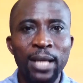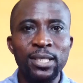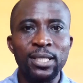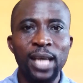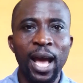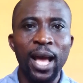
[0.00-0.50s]

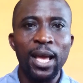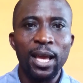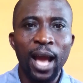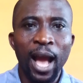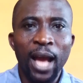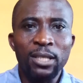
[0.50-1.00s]
cancer
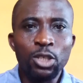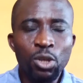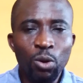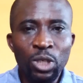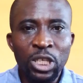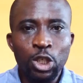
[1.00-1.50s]
and
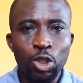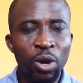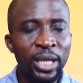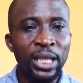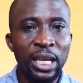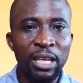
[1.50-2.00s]

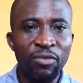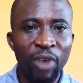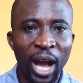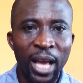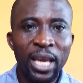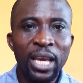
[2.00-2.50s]
destroying the
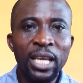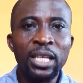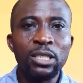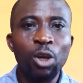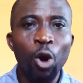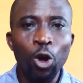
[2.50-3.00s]
liver,
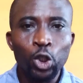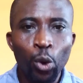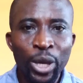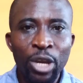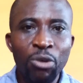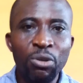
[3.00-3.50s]
it
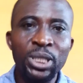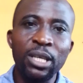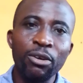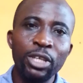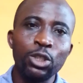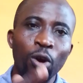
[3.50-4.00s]
also increases
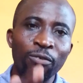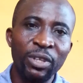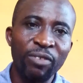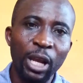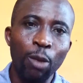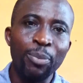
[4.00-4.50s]
the risk of
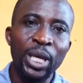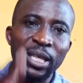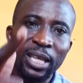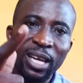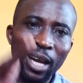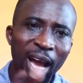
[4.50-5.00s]

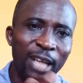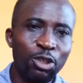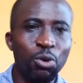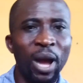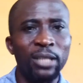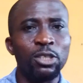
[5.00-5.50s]
developing
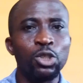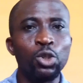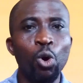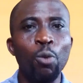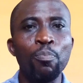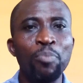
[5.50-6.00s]
cataract.
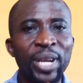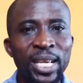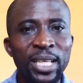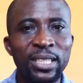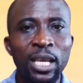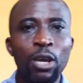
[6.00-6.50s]
So
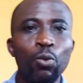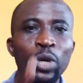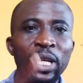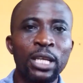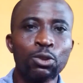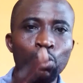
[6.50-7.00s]
please,
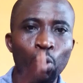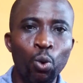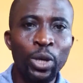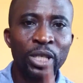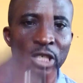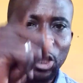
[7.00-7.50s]
we need to
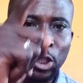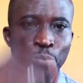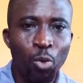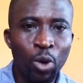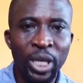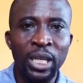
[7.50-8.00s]
quit
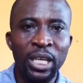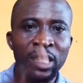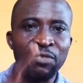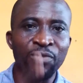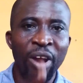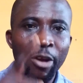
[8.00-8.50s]
smoking.
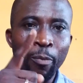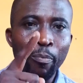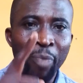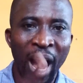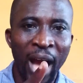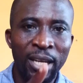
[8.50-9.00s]
It's very
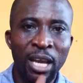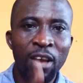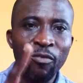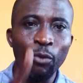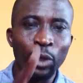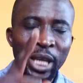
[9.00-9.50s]
bad
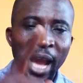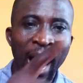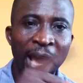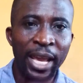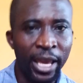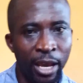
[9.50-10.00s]
for the
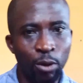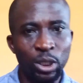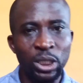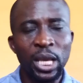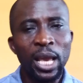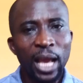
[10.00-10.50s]
eye
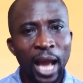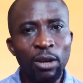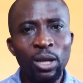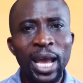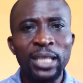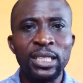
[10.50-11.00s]
health.
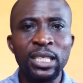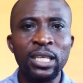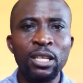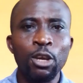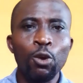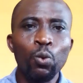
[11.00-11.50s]
Another
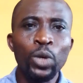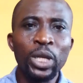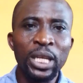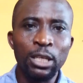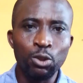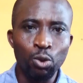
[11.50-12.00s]
thing
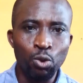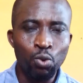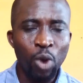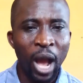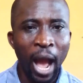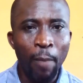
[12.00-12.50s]
we need to
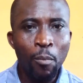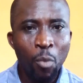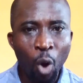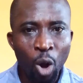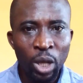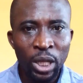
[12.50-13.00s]
do
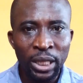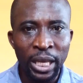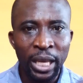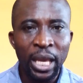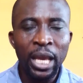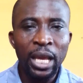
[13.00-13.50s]
among
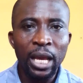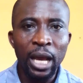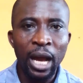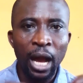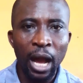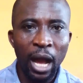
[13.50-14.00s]
the
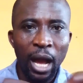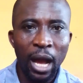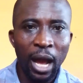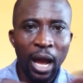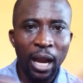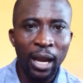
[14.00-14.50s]

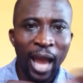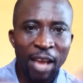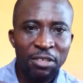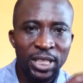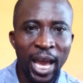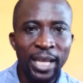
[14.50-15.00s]

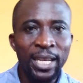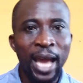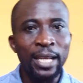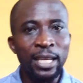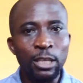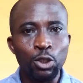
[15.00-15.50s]
lifestyle
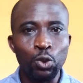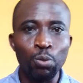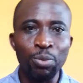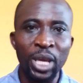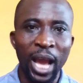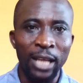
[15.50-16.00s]
that needs
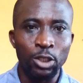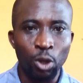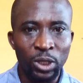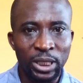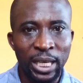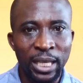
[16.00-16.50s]
to be
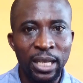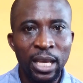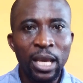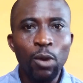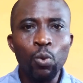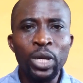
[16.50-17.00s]
adjusted,
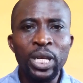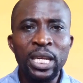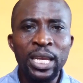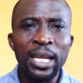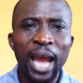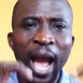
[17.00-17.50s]
we
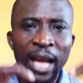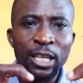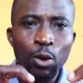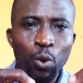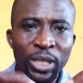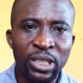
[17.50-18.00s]
need
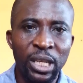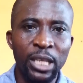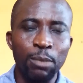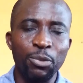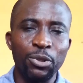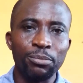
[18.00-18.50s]
adequate
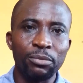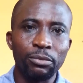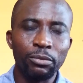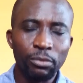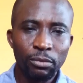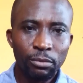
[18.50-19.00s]
sleep.
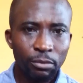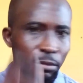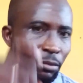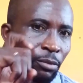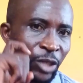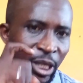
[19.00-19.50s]

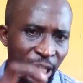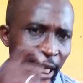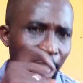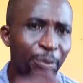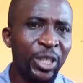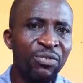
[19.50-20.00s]

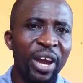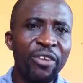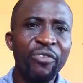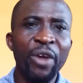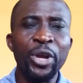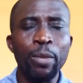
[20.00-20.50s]
Sleep is
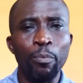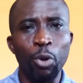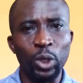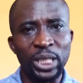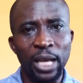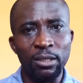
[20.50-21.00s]
very, very
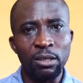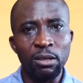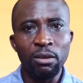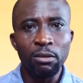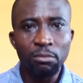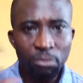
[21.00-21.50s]
important
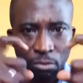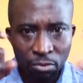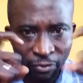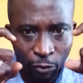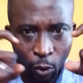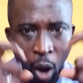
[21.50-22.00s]

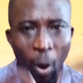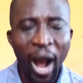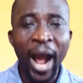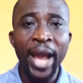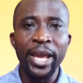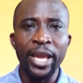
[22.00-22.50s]
for
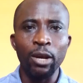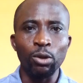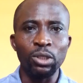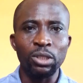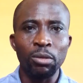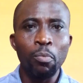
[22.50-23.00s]
our eye
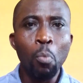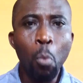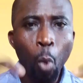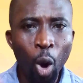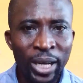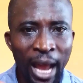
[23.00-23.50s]
health,
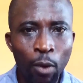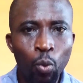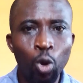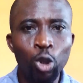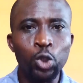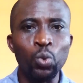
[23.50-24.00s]
more
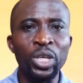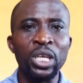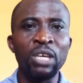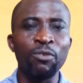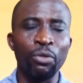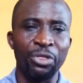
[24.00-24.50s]
than what
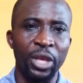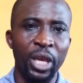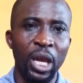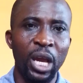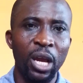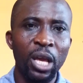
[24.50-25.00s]
we even
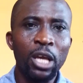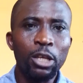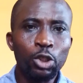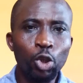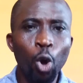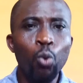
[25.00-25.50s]
think.
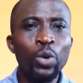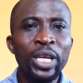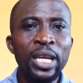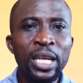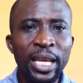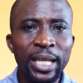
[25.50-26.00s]
So
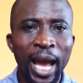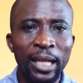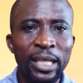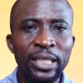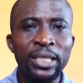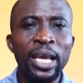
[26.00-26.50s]
we need,
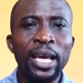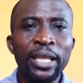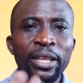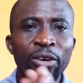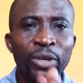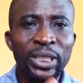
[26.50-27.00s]
at least
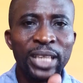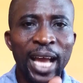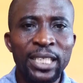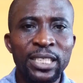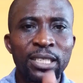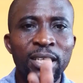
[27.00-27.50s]
the
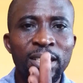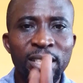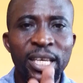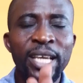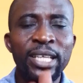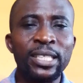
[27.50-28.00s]
research
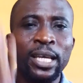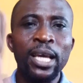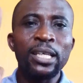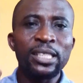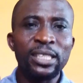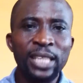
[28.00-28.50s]
says,
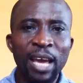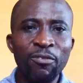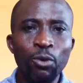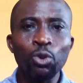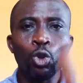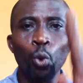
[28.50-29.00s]

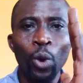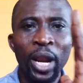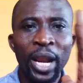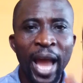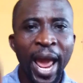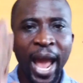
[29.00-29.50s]
7 to
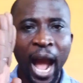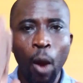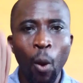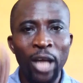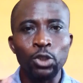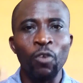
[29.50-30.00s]
9
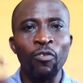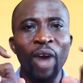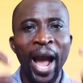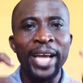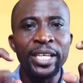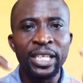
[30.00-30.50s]
hours
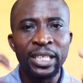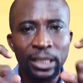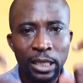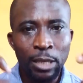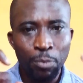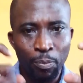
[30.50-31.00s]
of ideal
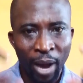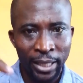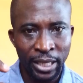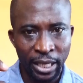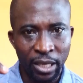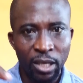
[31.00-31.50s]
sleep
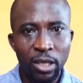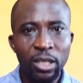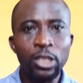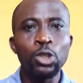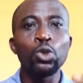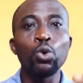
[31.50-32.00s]
per day
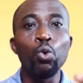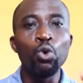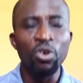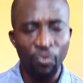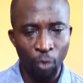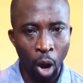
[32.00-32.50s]
is
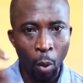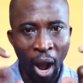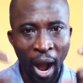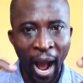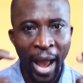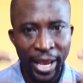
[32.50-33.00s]
good for
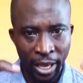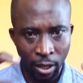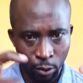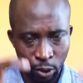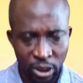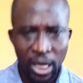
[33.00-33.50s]
our eye
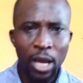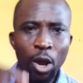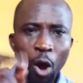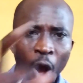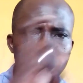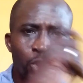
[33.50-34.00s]
health.
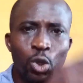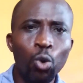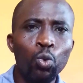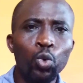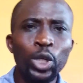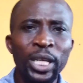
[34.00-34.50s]

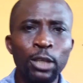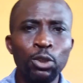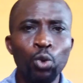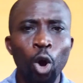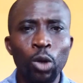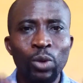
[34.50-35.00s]
Also, we
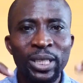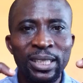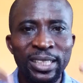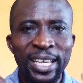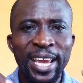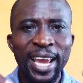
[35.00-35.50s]
need to
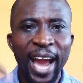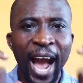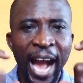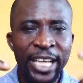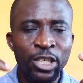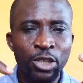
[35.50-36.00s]
always stay
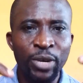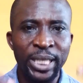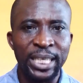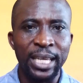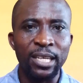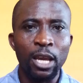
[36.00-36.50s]

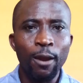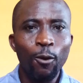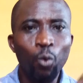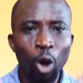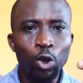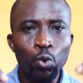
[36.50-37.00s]
hydrated.
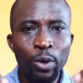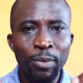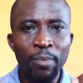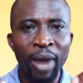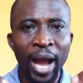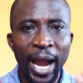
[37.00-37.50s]
What do
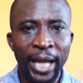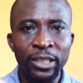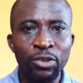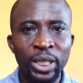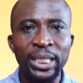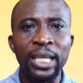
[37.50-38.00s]
we mean by
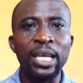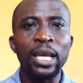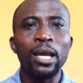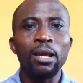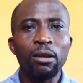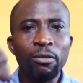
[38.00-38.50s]
hydrated?
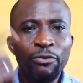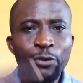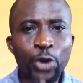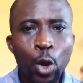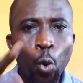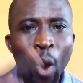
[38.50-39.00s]

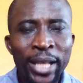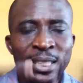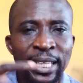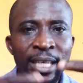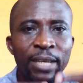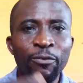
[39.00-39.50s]
Frequent